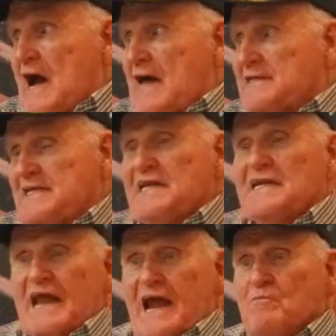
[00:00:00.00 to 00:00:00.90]
I did
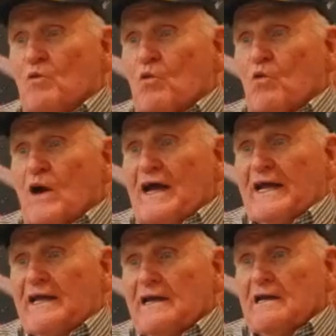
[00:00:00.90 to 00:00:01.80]
it in an admirable
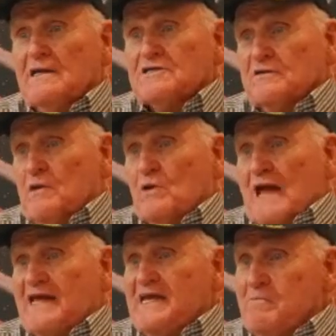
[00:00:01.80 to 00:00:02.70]
way. So that when
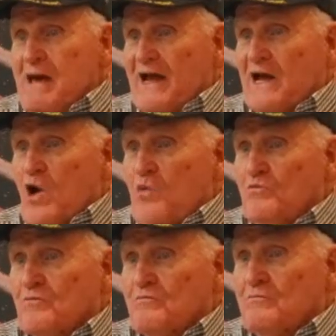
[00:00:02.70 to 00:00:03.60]
I came back home
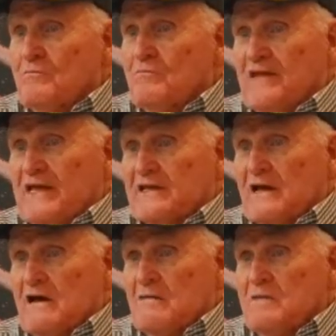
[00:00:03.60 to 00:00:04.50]
from
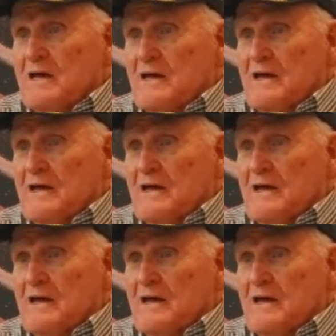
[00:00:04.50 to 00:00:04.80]
Vietnam,